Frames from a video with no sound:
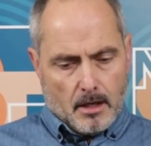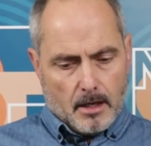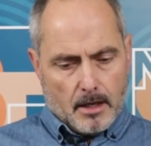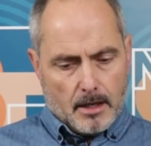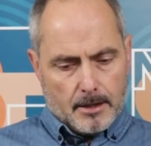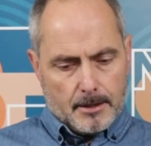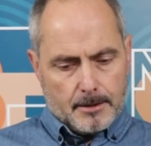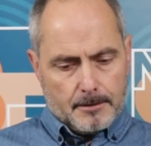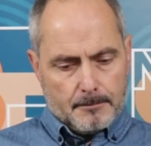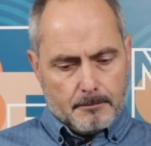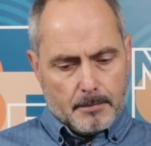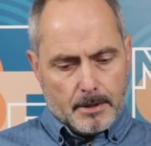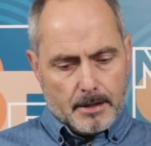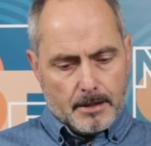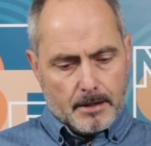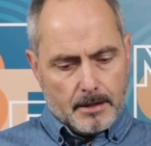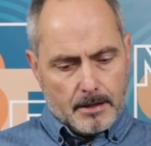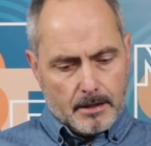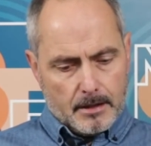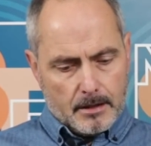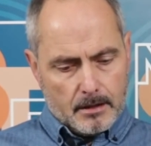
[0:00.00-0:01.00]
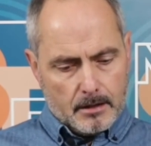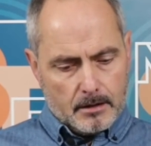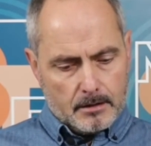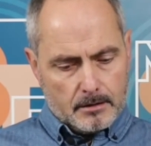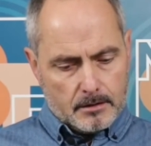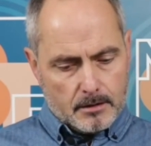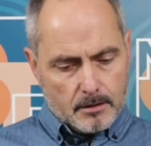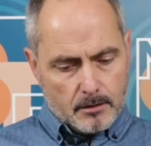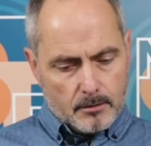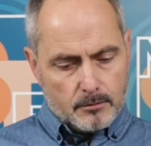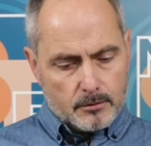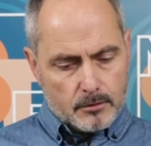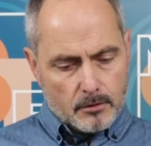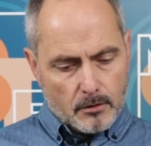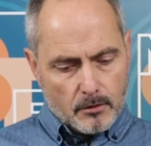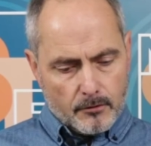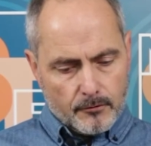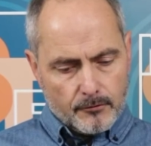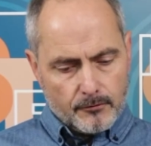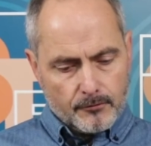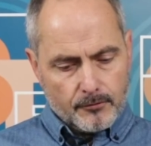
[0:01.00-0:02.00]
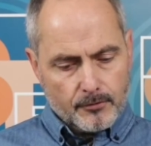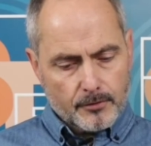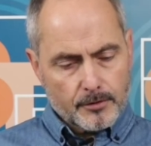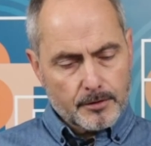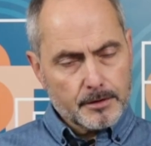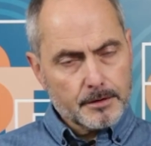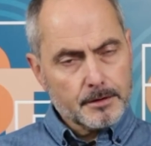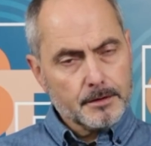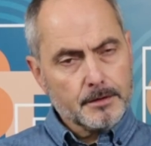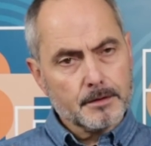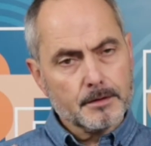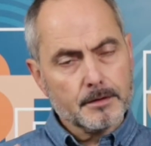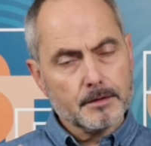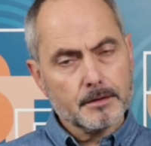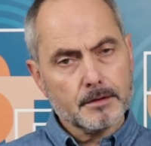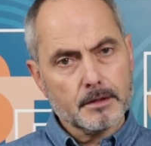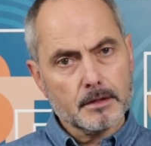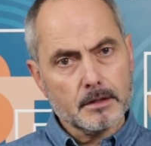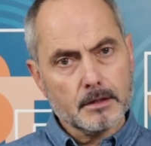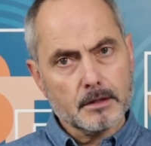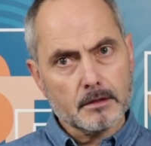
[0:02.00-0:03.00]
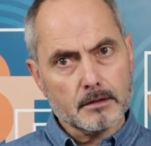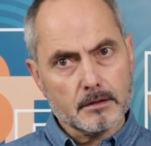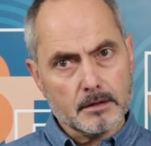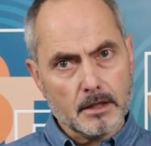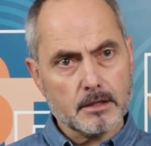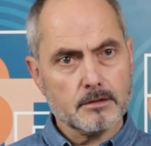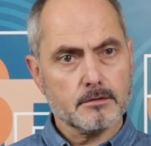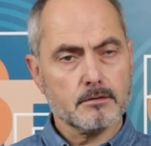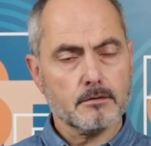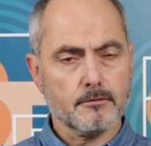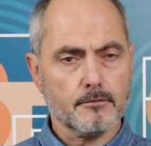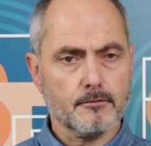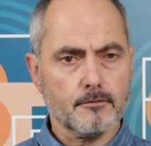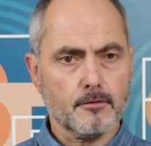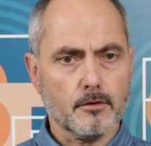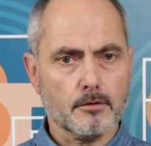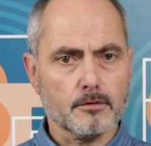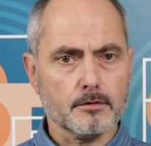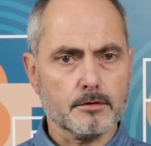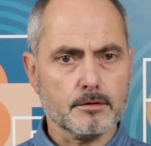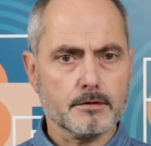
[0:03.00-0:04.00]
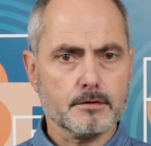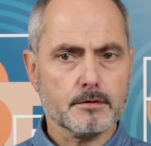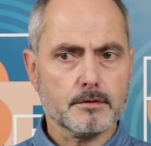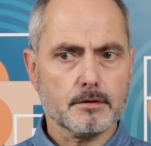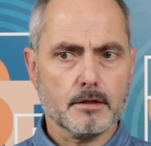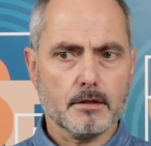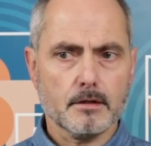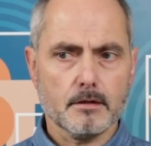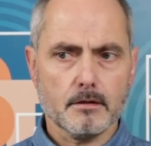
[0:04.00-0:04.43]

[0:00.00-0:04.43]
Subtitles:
In terms of the natural forests,